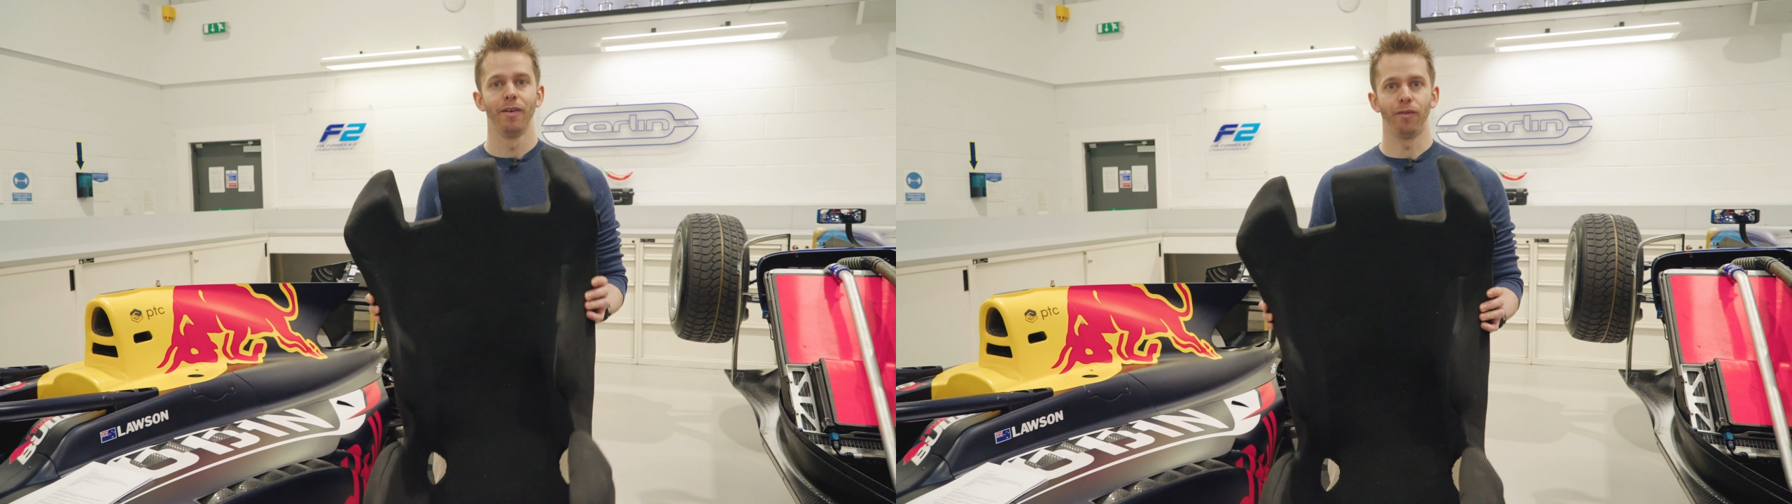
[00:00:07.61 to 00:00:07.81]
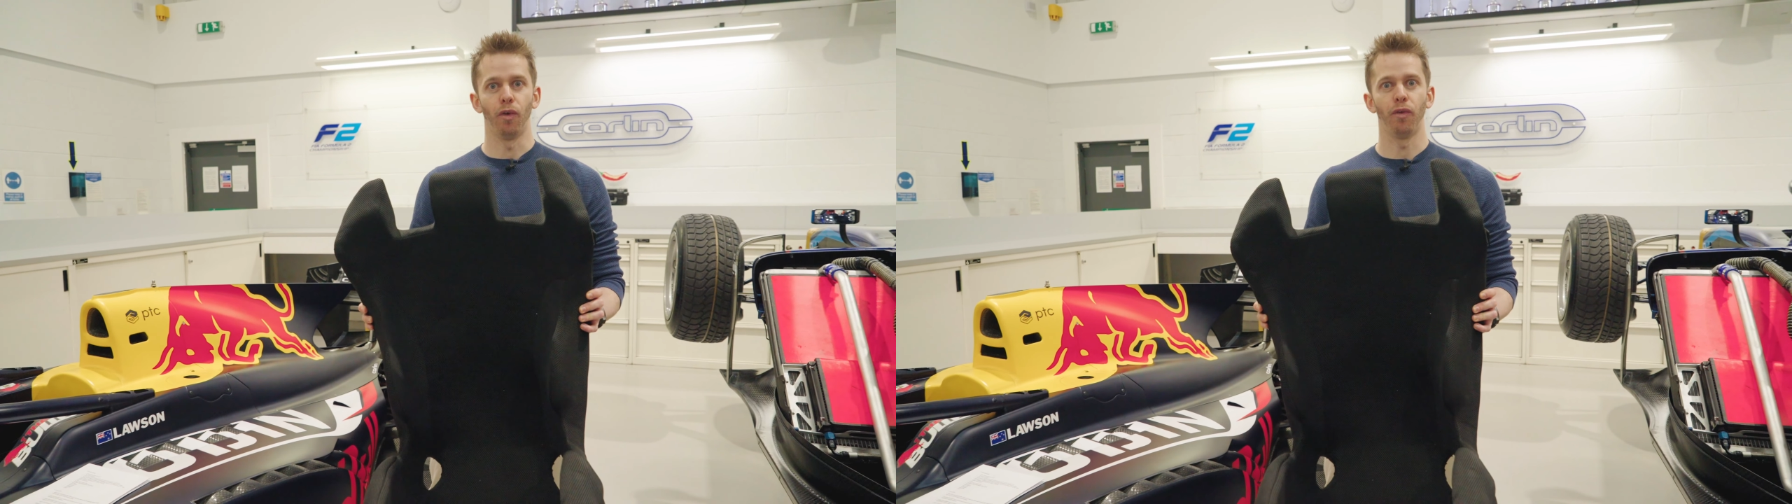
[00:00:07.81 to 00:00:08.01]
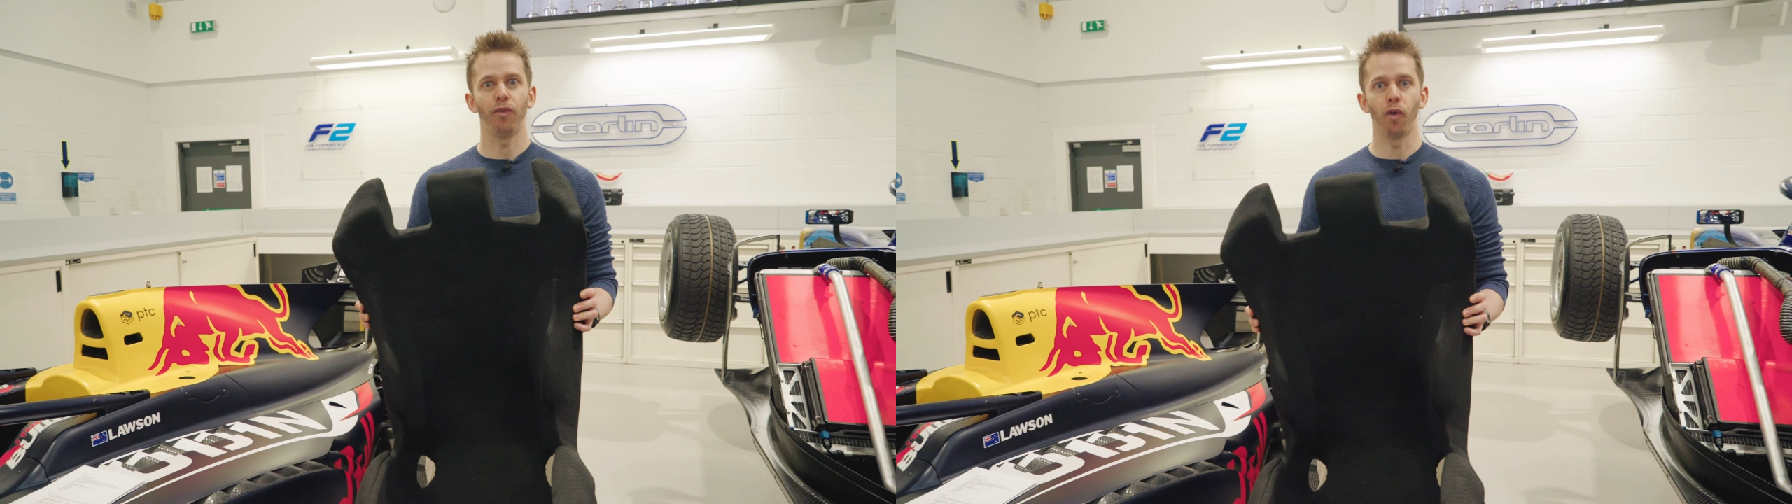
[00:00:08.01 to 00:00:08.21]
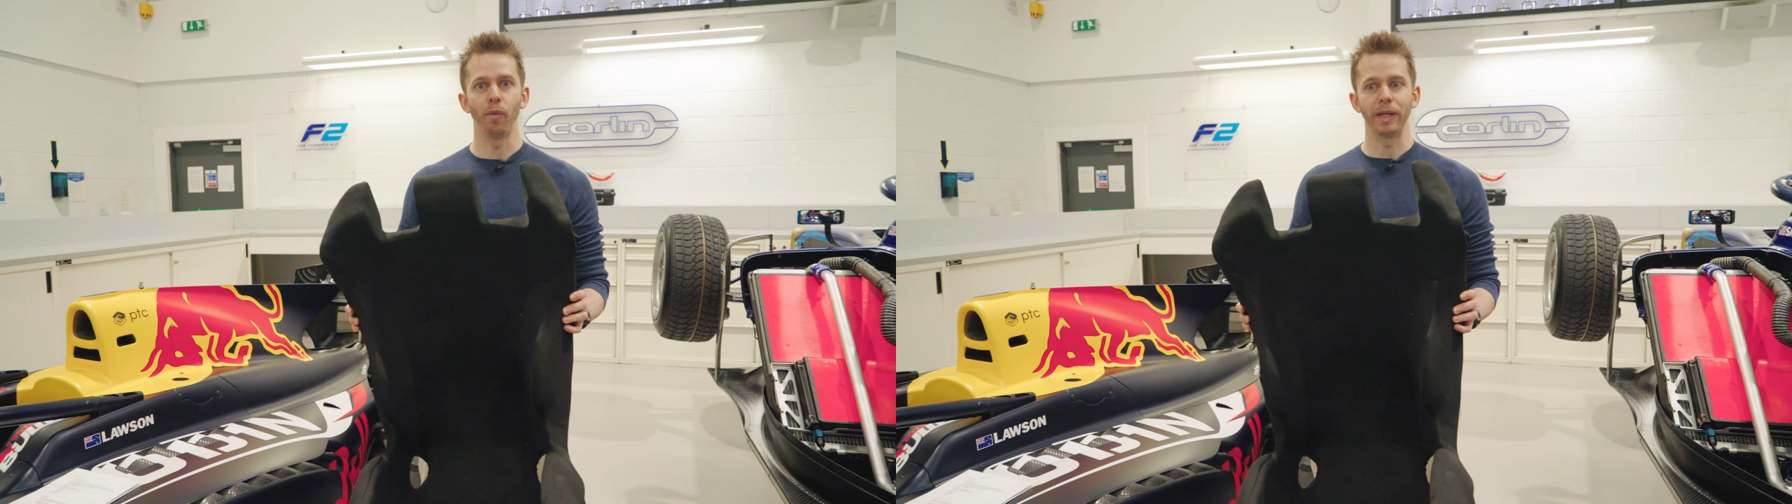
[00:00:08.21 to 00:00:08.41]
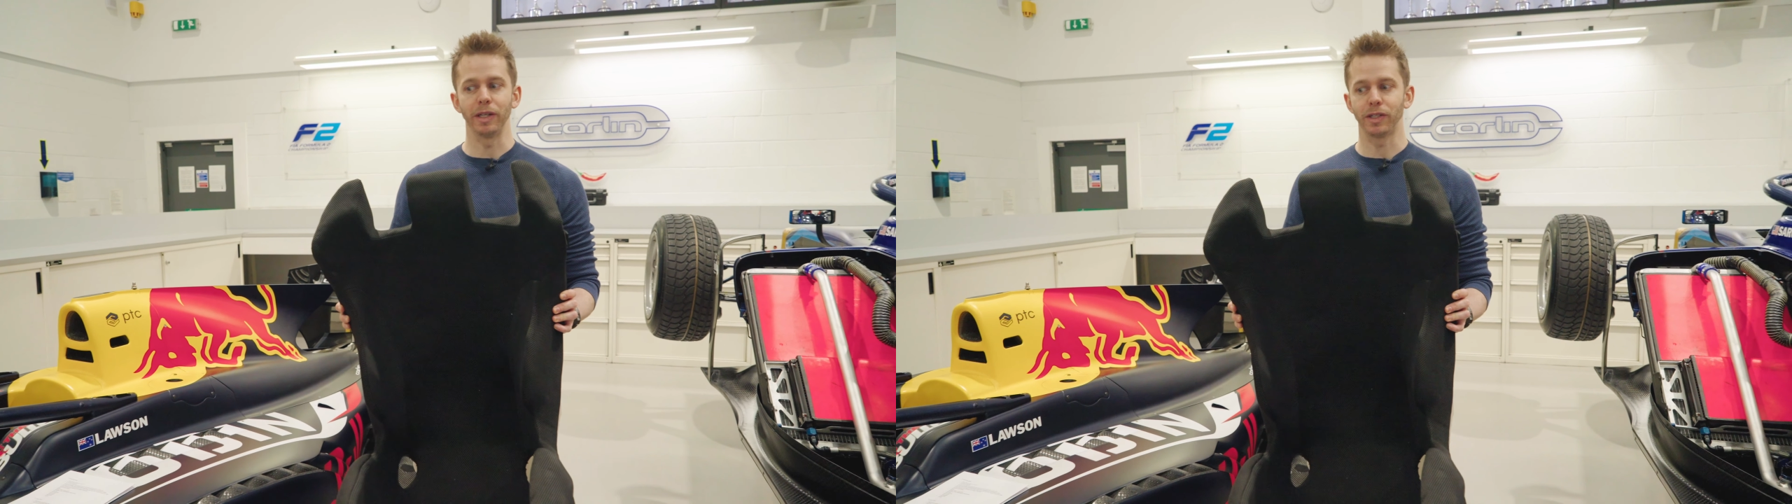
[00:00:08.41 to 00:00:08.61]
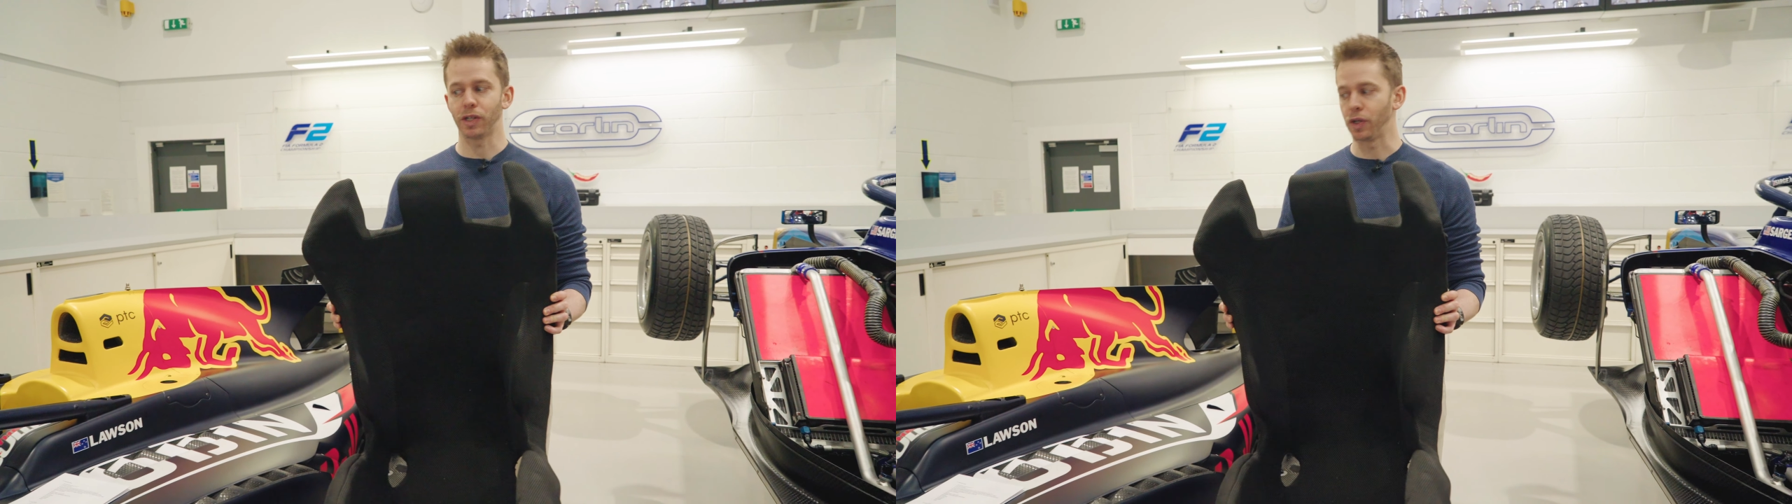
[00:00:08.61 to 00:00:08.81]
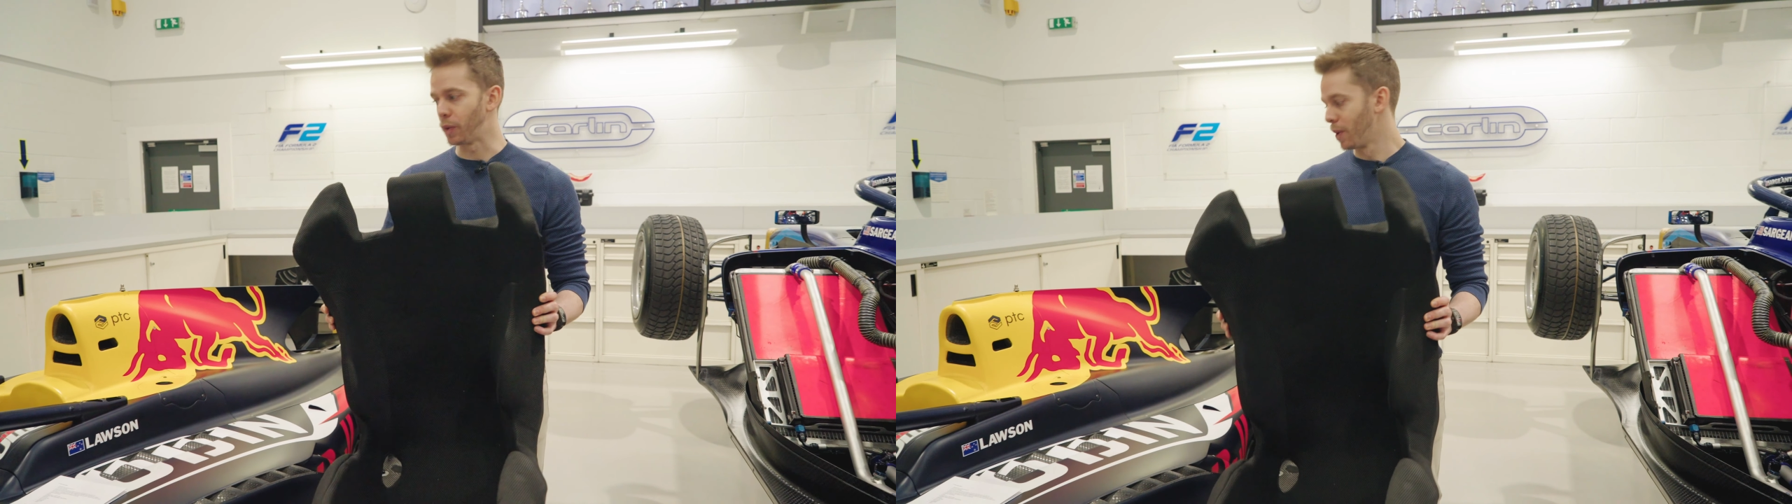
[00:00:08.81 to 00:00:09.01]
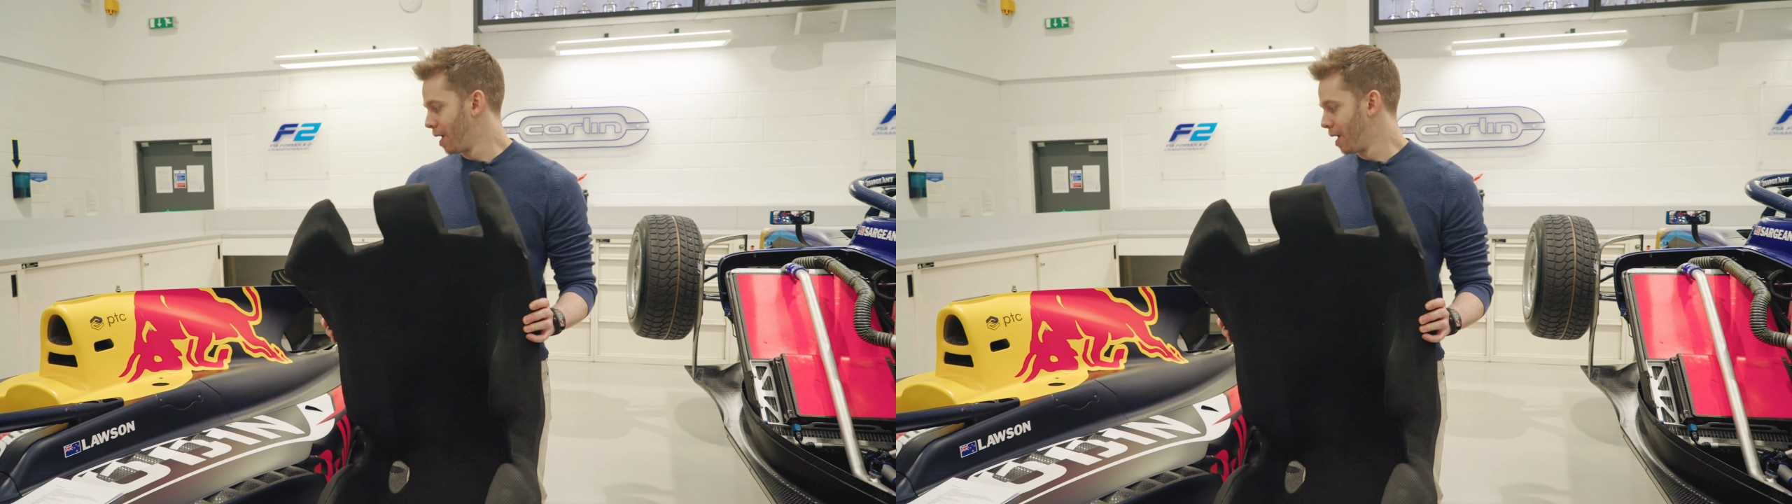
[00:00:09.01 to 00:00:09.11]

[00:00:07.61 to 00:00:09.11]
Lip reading: for Formula 2.